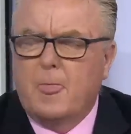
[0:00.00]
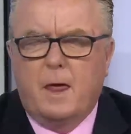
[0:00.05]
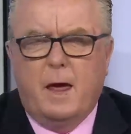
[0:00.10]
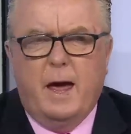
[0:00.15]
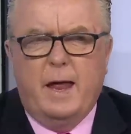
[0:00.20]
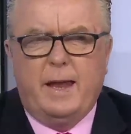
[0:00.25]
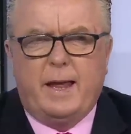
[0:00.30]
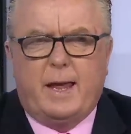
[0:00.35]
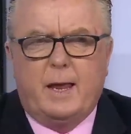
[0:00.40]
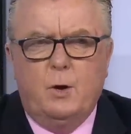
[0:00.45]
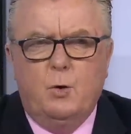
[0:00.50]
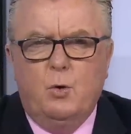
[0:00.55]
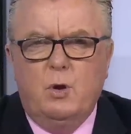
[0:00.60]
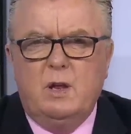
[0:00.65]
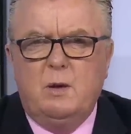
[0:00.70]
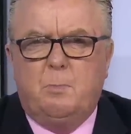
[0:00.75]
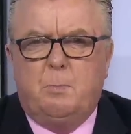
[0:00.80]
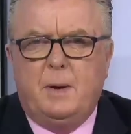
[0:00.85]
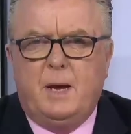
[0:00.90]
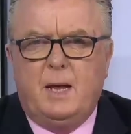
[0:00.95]
And it can
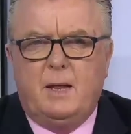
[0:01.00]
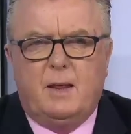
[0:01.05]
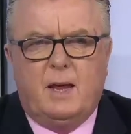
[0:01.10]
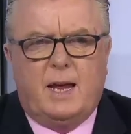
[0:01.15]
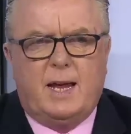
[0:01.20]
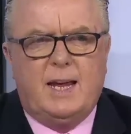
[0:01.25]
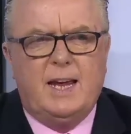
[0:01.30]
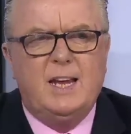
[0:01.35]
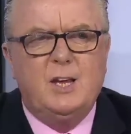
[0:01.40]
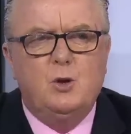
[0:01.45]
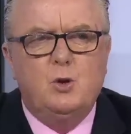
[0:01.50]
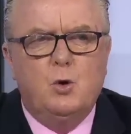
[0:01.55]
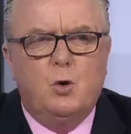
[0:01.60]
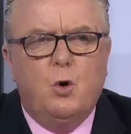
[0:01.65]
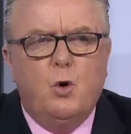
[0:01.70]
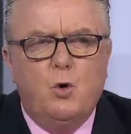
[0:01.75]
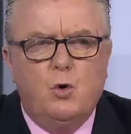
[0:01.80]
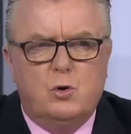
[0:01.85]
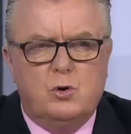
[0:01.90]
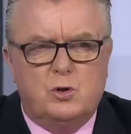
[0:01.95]
only be that he
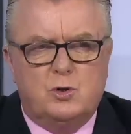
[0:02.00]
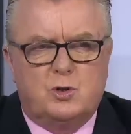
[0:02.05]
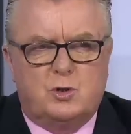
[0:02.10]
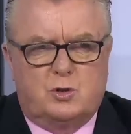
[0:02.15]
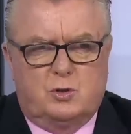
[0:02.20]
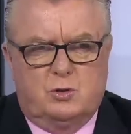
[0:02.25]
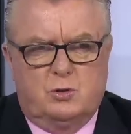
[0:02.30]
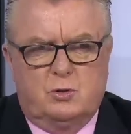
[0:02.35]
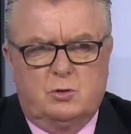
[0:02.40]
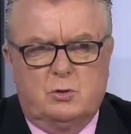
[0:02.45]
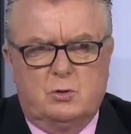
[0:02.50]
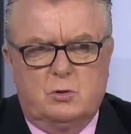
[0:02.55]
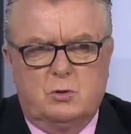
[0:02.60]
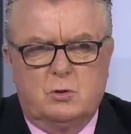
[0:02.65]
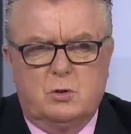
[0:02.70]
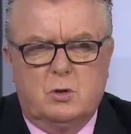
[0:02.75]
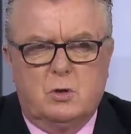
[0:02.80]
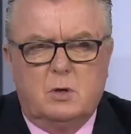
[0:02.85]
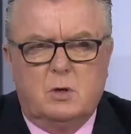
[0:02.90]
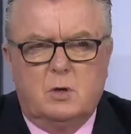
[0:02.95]
knows
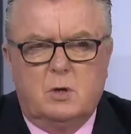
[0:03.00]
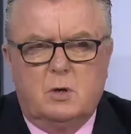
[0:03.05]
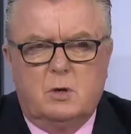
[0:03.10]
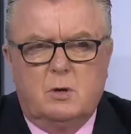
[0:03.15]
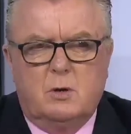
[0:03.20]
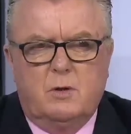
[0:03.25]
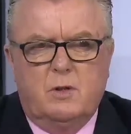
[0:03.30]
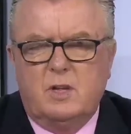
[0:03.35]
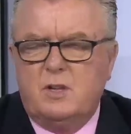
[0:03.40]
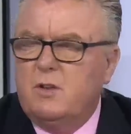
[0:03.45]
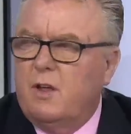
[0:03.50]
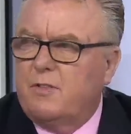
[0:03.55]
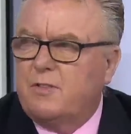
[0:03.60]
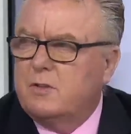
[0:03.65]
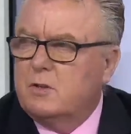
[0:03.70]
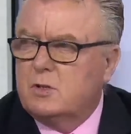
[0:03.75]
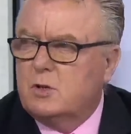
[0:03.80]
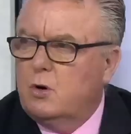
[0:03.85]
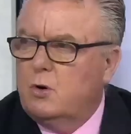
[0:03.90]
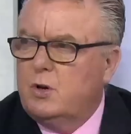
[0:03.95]
that
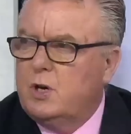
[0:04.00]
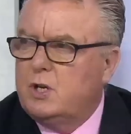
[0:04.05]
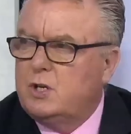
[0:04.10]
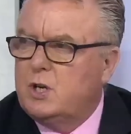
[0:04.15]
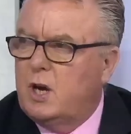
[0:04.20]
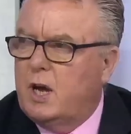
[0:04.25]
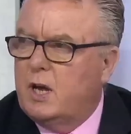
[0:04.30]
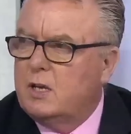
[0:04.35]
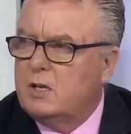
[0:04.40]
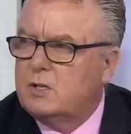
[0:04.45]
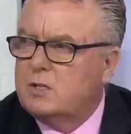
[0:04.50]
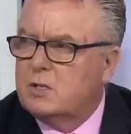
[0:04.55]
nothing's going to change.